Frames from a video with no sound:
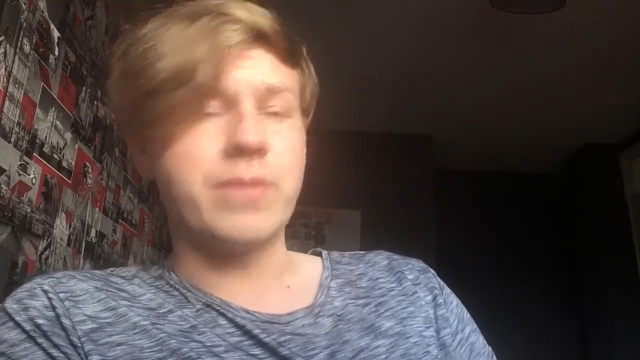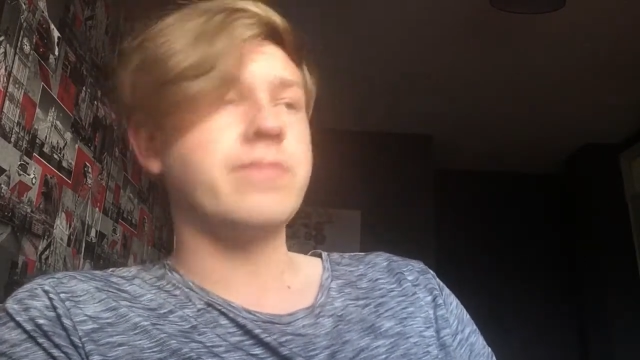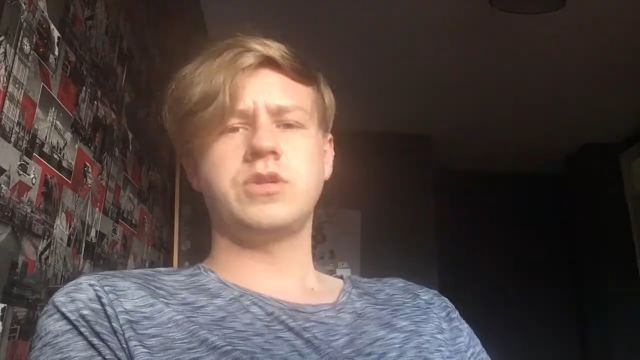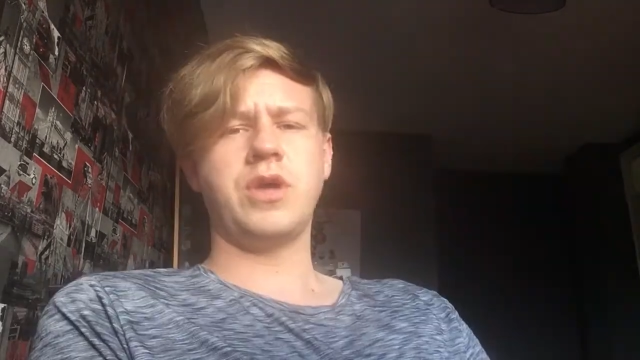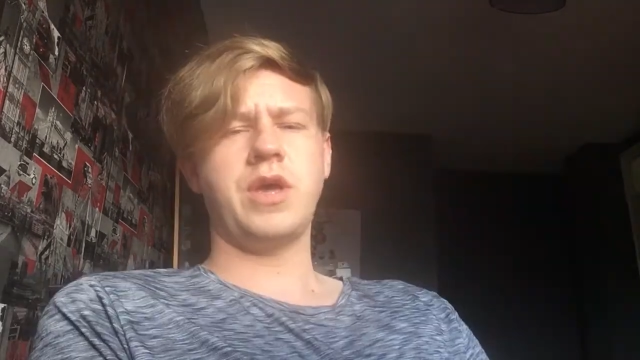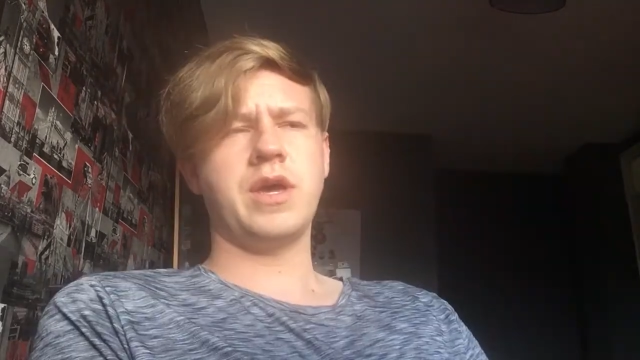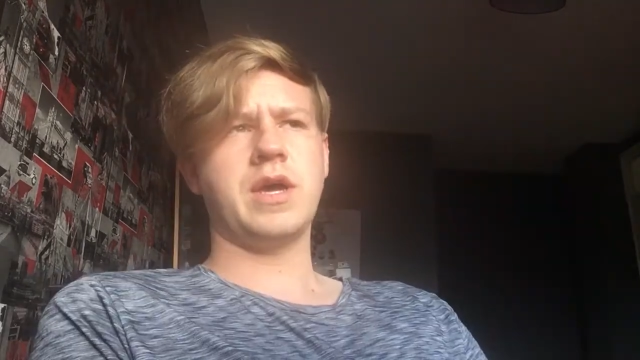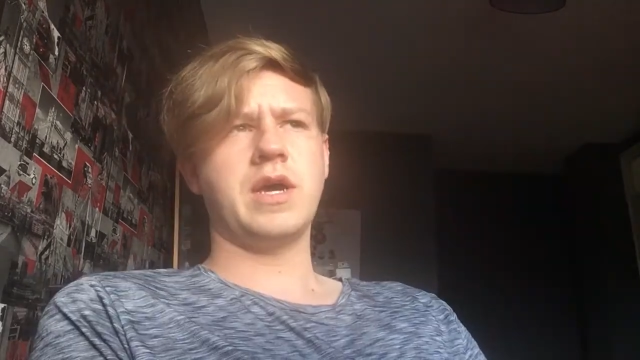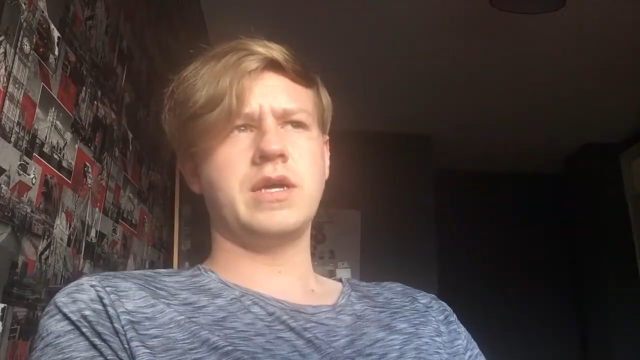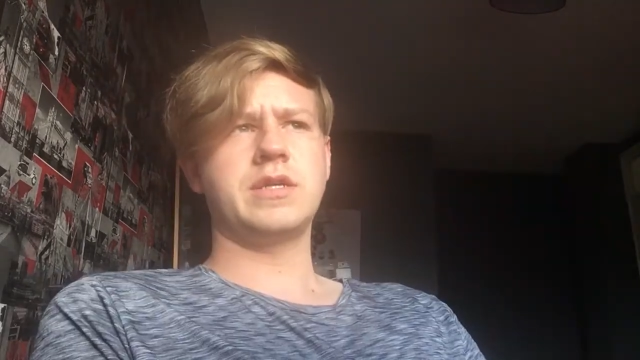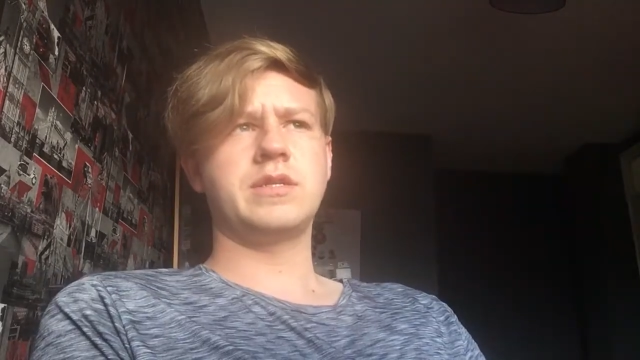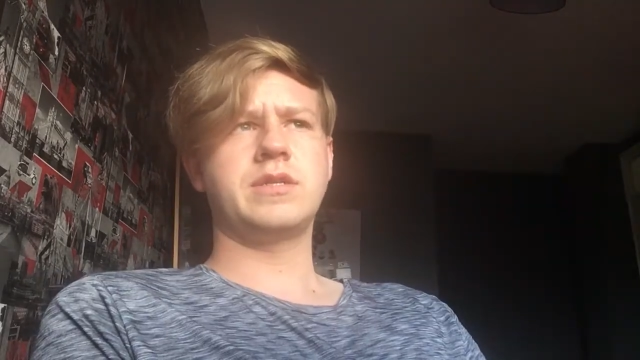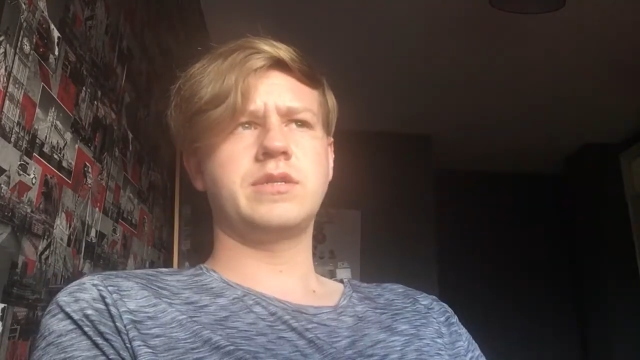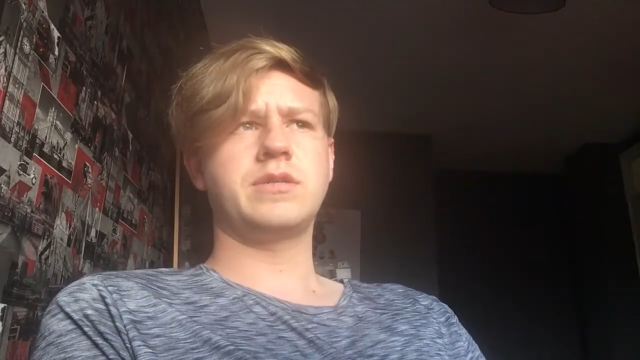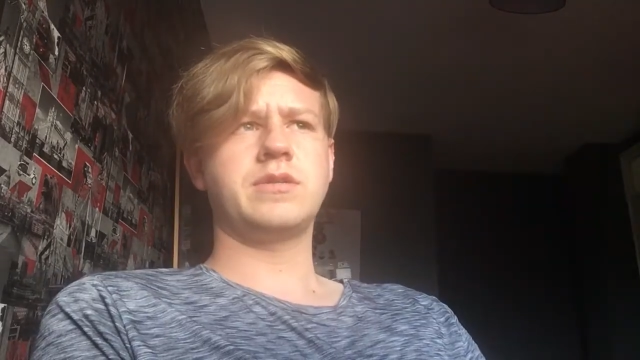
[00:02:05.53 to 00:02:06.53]
So yeah,
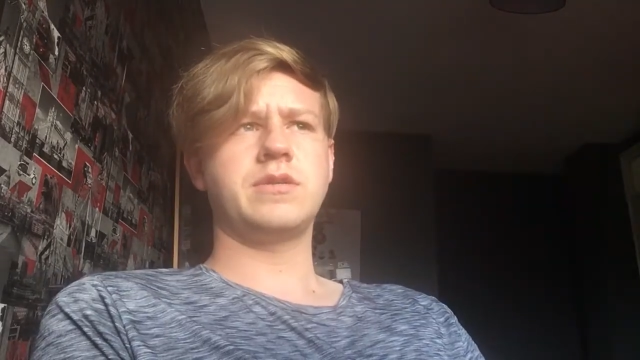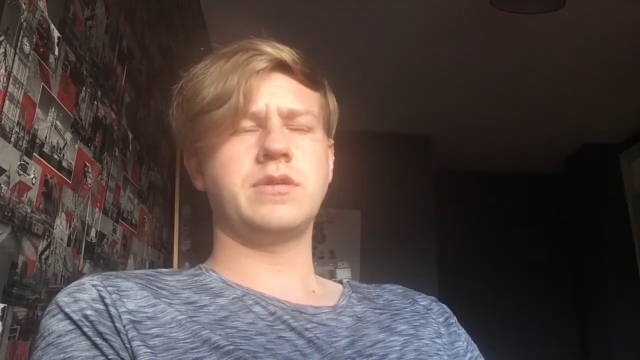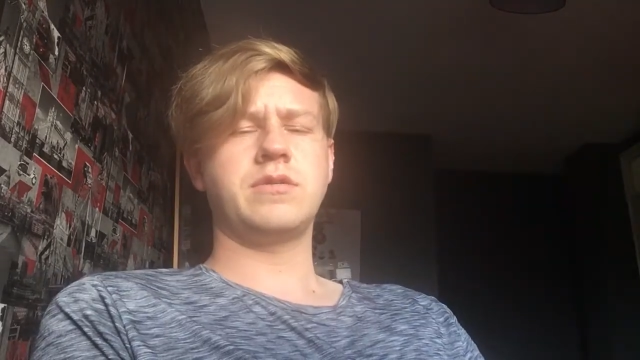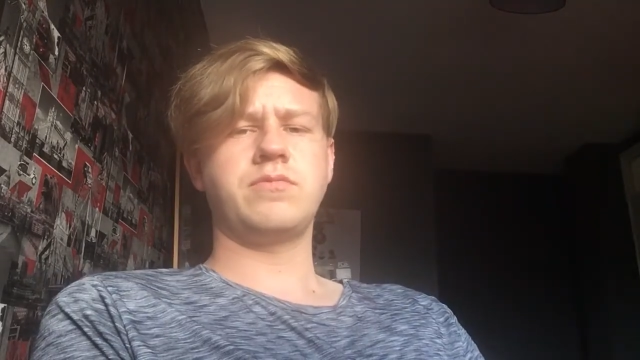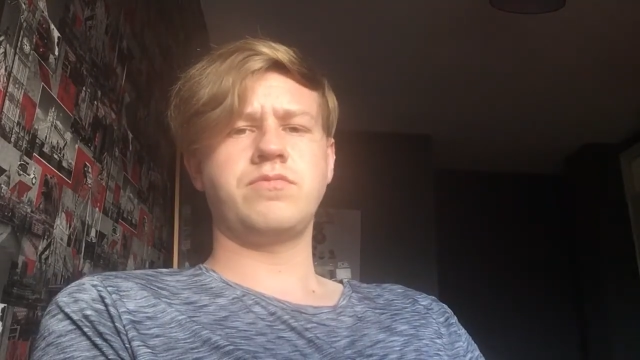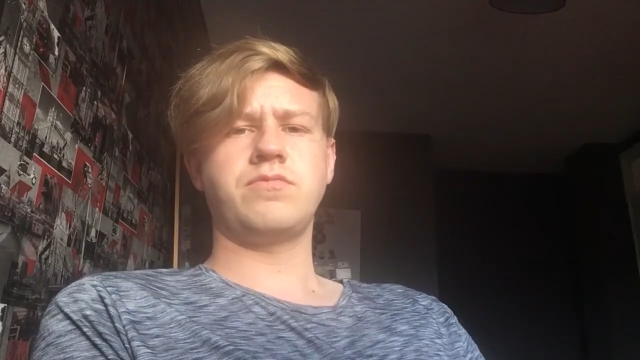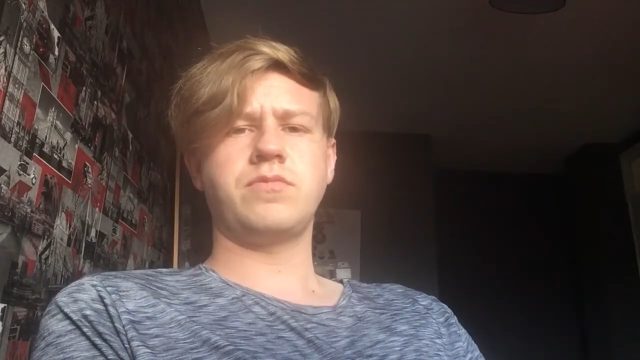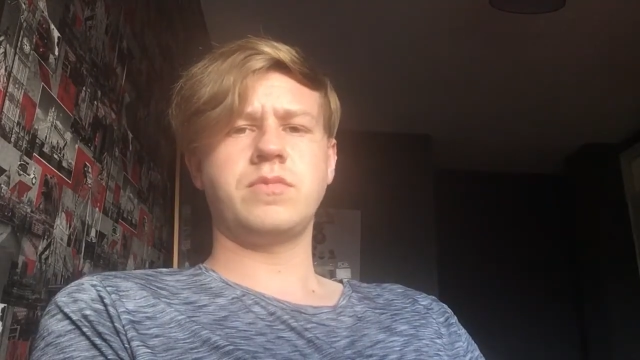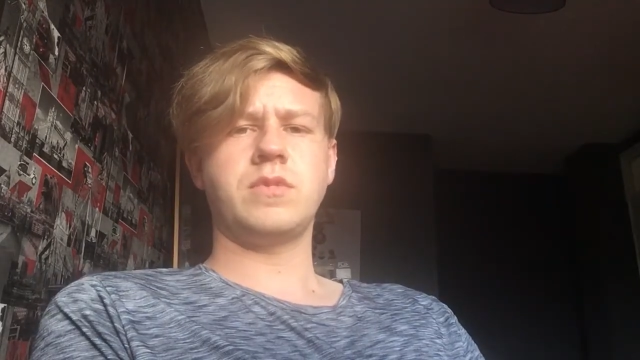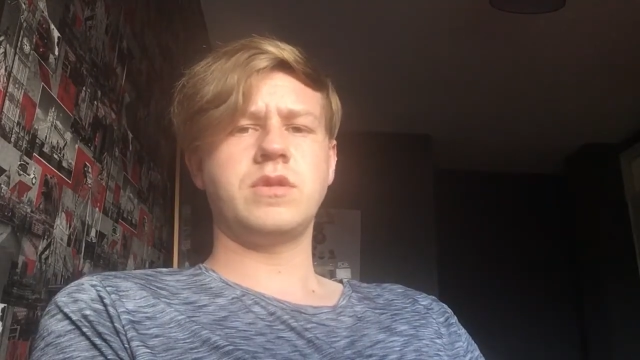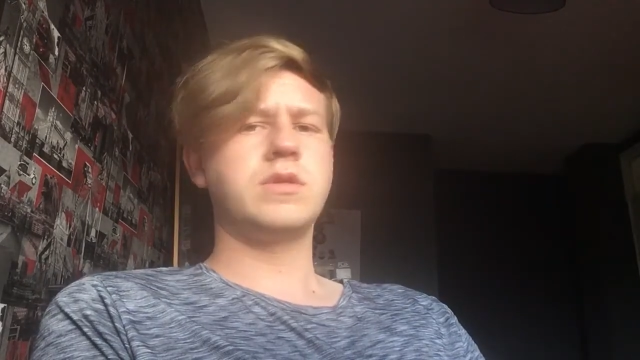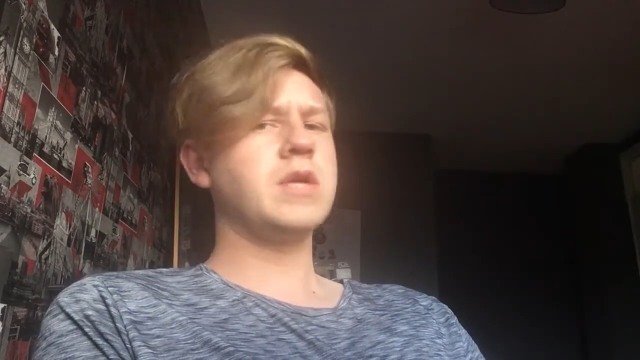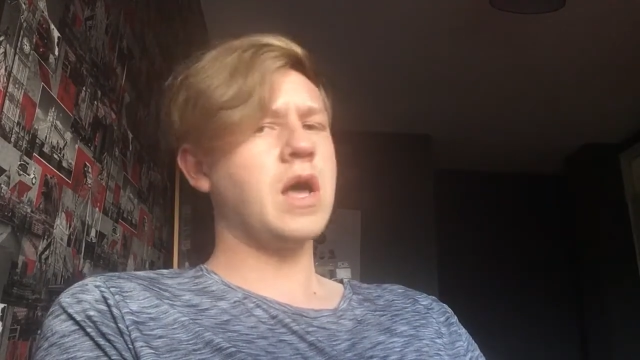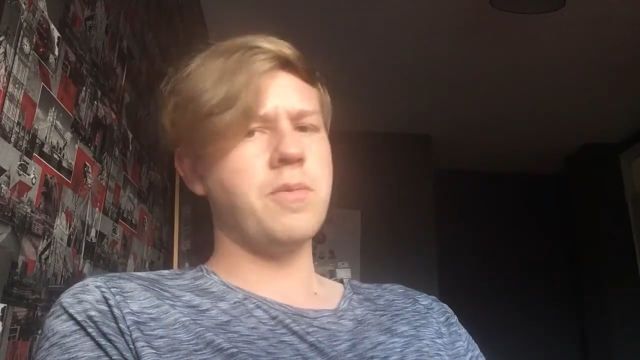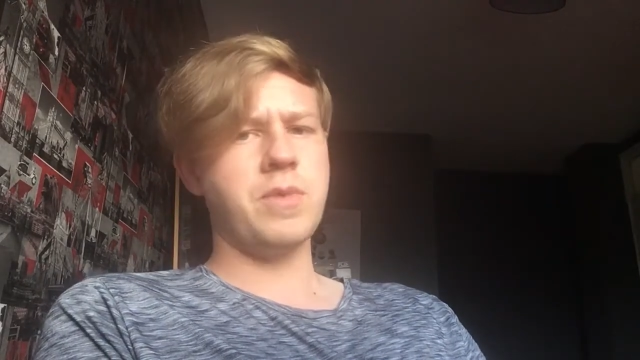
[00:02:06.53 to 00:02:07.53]
guys, tell